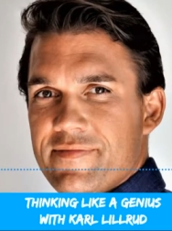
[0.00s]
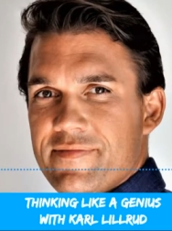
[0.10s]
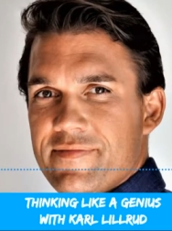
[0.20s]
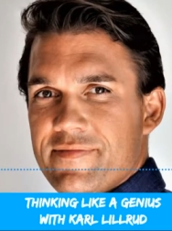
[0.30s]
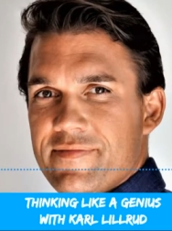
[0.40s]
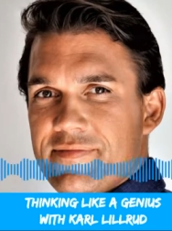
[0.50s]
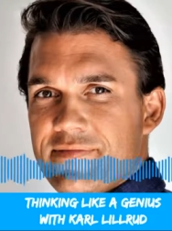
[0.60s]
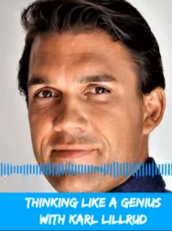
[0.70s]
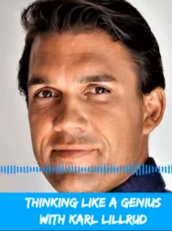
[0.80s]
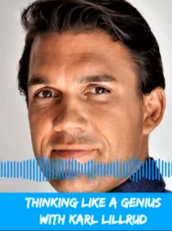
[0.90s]
we're
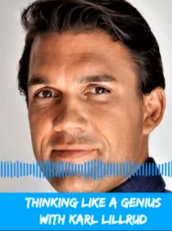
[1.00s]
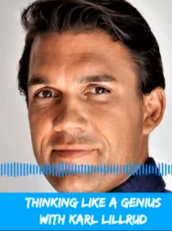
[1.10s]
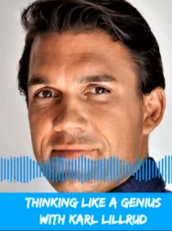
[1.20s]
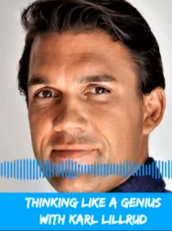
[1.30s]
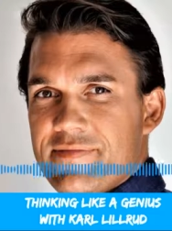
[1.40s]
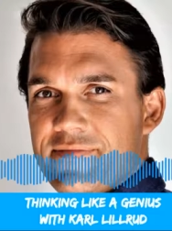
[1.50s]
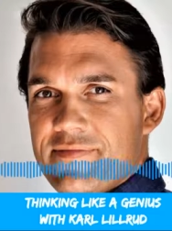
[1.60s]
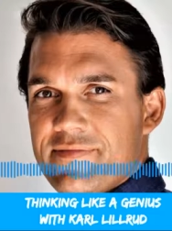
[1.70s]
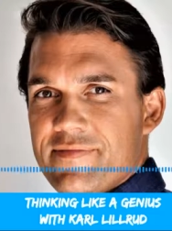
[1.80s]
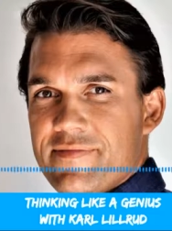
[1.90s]
living our
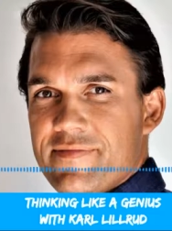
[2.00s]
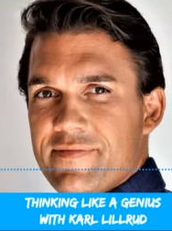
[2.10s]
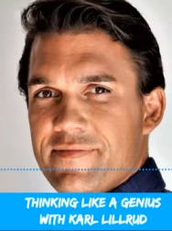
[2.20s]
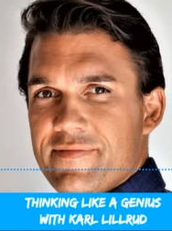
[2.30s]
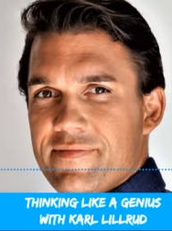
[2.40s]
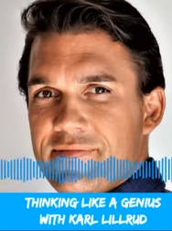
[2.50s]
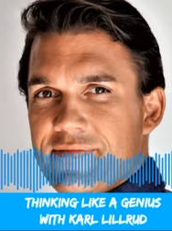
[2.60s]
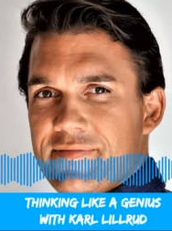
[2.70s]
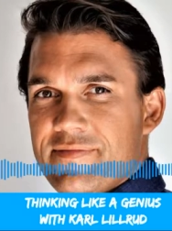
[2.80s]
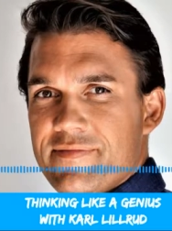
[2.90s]
lives
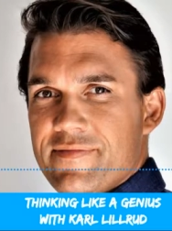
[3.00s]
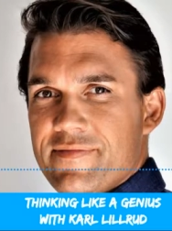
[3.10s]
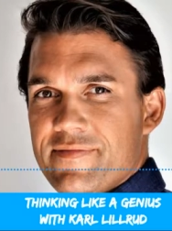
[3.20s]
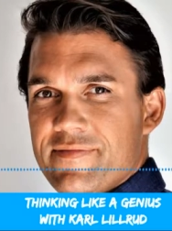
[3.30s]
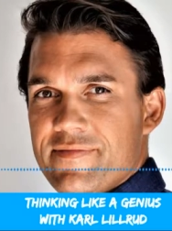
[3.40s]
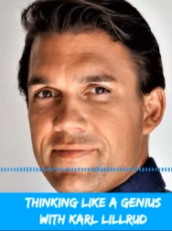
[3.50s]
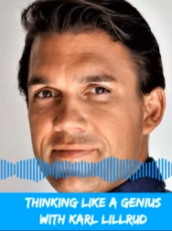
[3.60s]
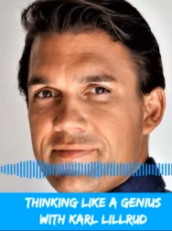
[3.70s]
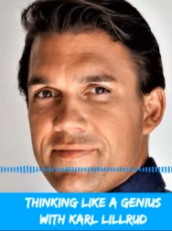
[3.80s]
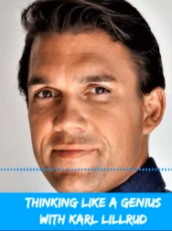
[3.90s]
and
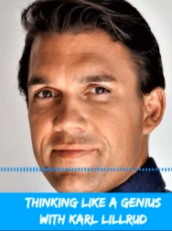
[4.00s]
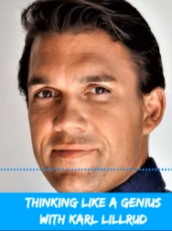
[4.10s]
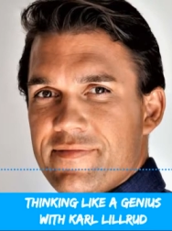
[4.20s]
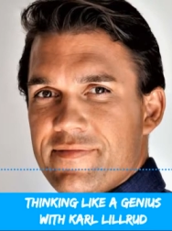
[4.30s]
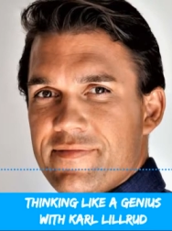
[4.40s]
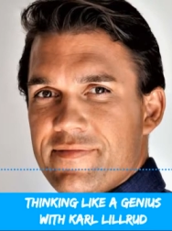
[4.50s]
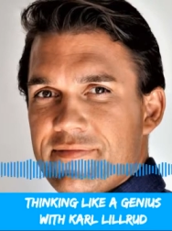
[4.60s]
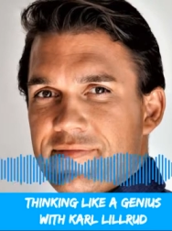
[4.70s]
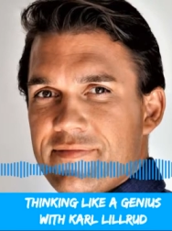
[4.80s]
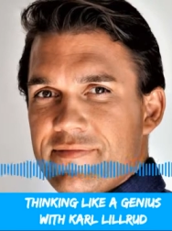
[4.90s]
just
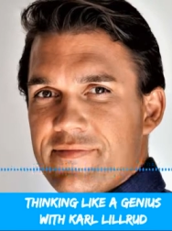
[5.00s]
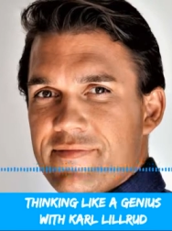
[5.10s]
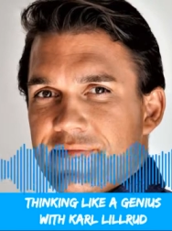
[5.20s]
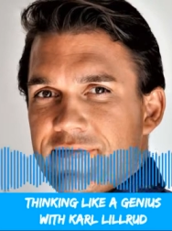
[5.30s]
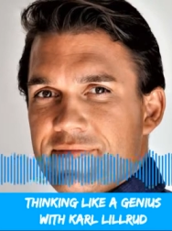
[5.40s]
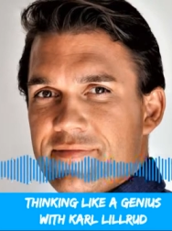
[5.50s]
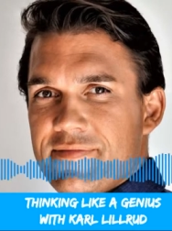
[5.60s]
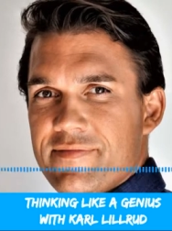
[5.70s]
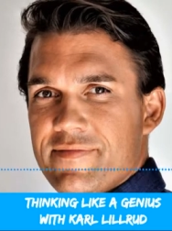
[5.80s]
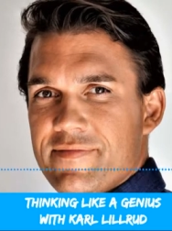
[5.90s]
letting
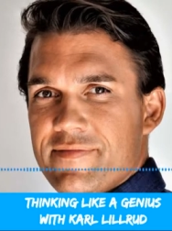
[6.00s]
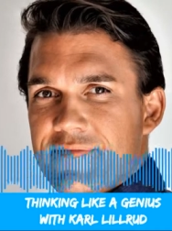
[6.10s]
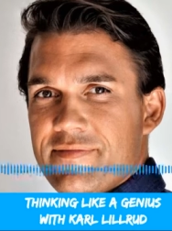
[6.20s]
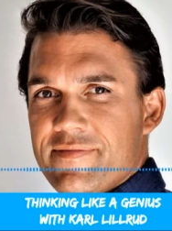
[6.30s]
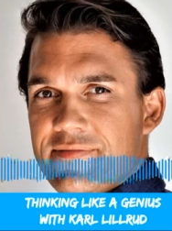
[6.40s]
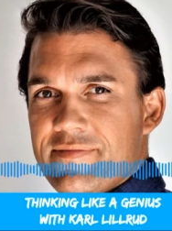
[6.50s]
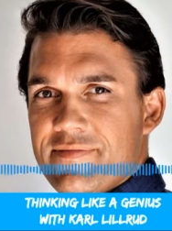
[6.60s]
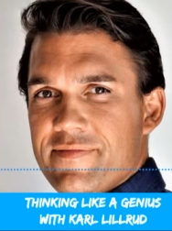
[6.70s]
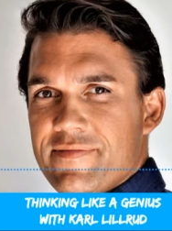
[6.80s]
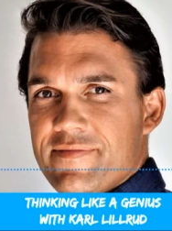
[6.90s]
time pass by.
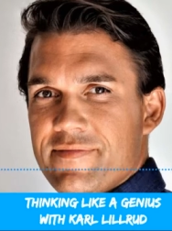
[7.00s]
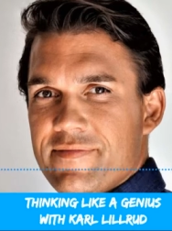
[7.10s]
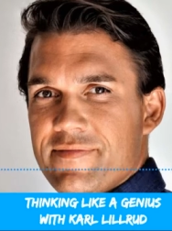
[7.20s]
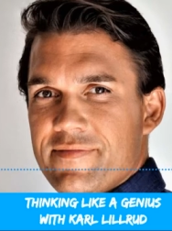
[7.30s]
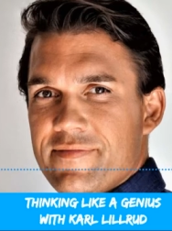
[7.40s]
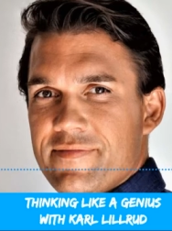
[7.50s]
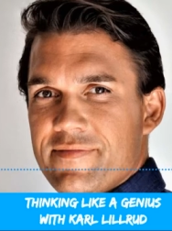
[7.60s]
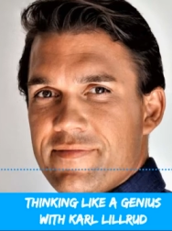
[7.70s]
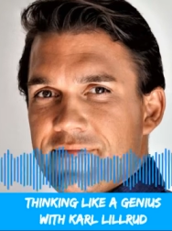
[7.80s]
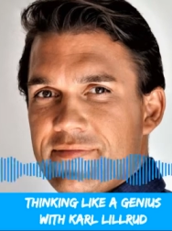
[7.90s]

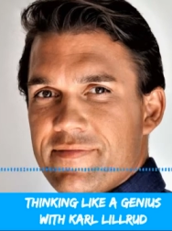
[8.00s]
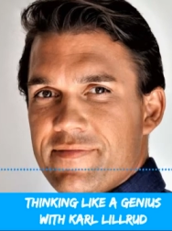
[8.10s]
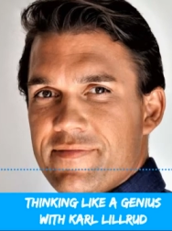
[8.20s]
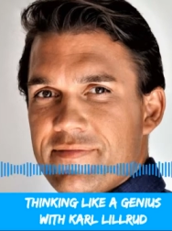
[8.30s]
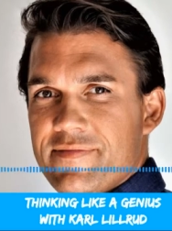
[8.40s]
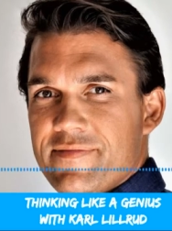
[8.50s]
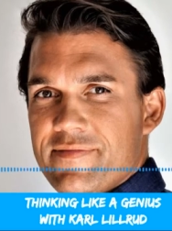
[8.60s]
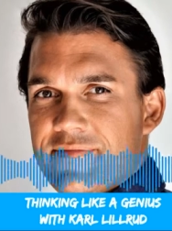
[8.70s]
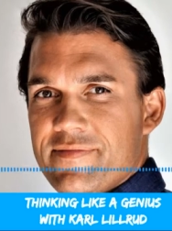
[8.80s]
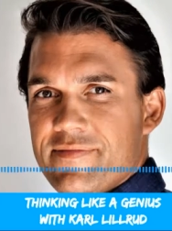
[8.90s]
But it's
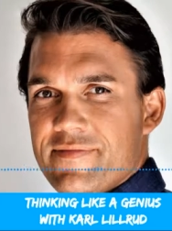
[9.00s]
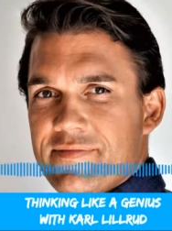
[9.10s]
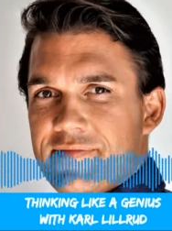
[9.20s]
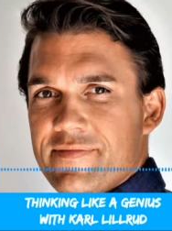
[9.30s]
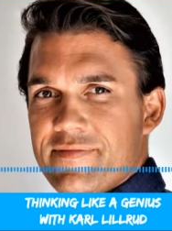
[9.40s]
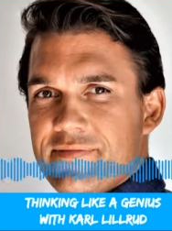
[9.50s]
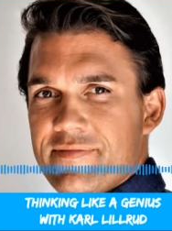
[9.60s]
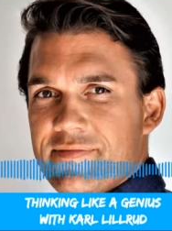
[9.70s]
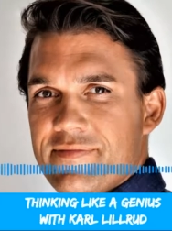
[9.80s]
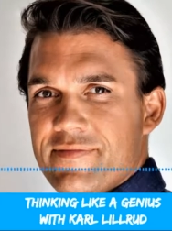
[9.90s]
quite
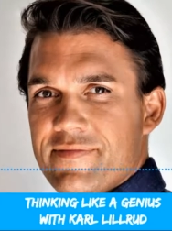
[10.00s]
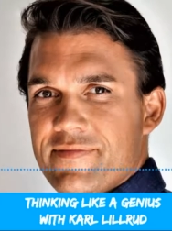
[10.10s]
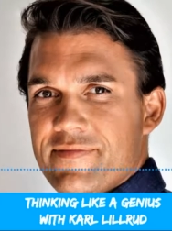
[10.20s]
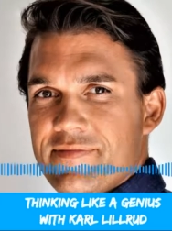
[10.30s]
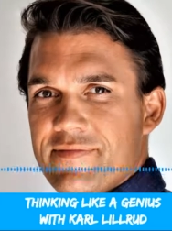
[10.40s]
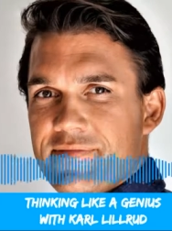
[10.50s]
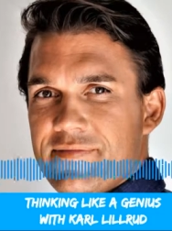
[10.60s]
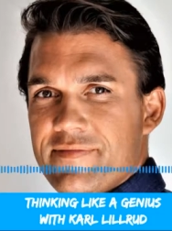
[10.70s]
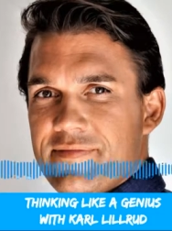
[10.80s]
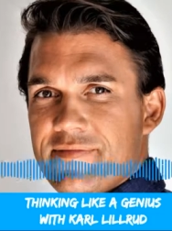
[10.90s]
uncommon that we
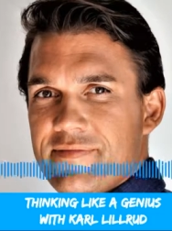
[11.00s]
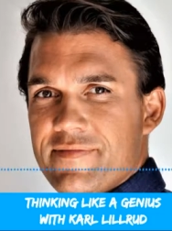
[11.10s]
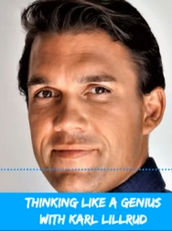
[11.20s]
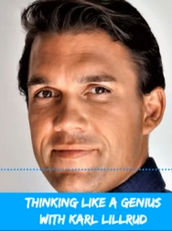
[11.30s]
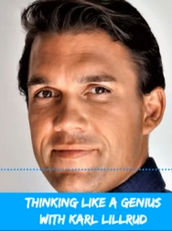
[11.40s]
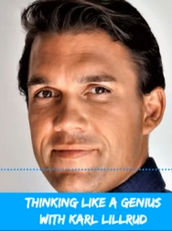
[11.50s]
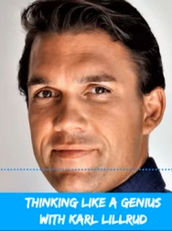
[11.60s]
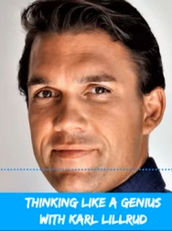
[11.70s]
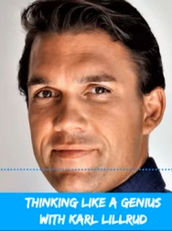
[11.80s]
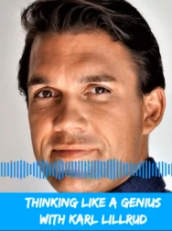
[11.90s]
actually
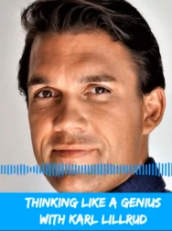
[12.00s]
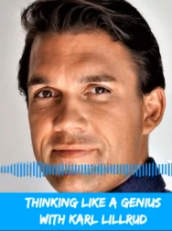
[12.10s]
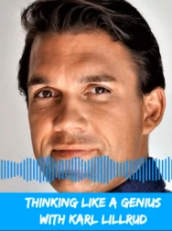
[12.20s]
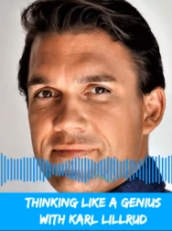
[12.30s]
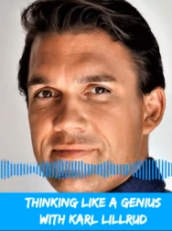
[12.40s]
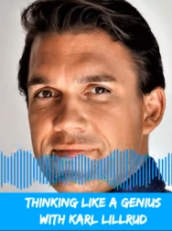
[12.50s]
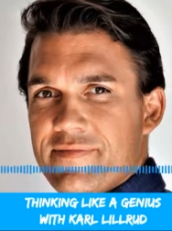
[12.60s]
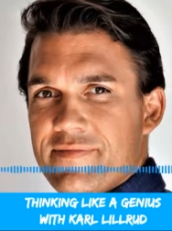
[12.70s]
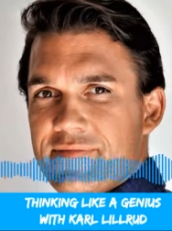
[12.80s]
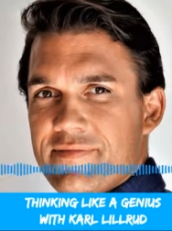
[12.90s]
reward
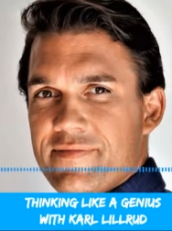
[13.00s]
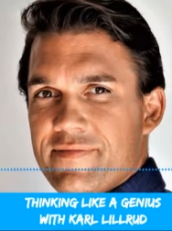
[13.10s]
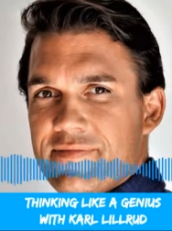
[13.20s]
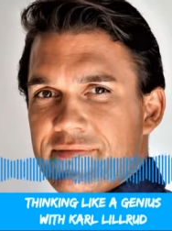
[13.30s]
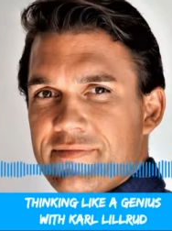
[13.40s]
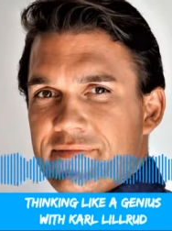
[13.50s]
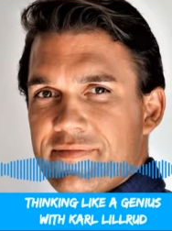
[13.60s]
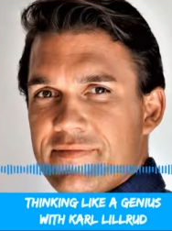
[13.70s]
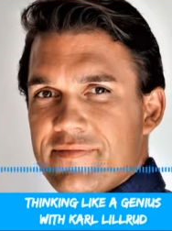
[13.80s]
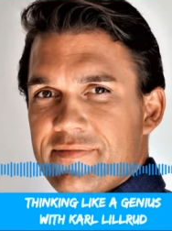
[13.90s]
ourselves for our
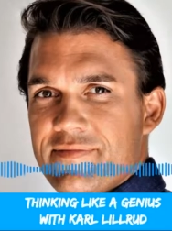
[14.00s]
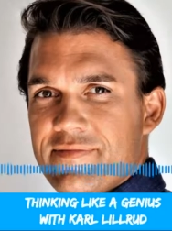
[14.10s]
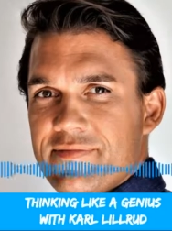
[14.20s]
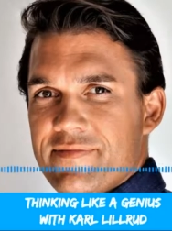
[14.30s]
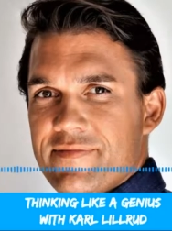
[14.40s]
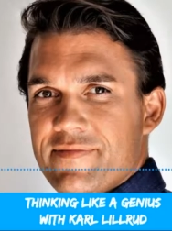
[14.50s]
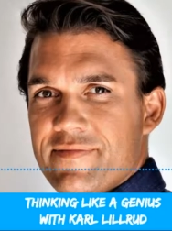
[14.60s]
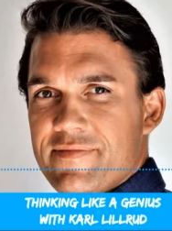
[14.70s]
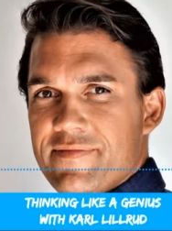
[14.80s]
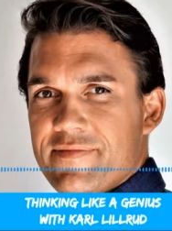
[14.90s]
achievements,
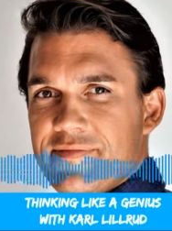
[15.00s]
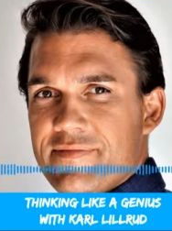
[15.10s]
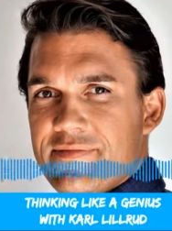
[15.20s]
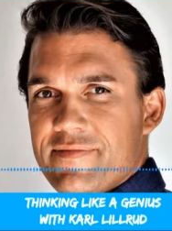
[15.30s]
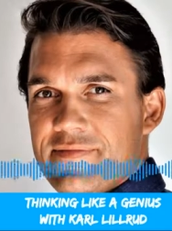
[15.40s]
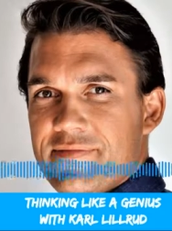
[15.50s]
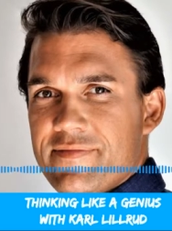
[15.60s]
big and small.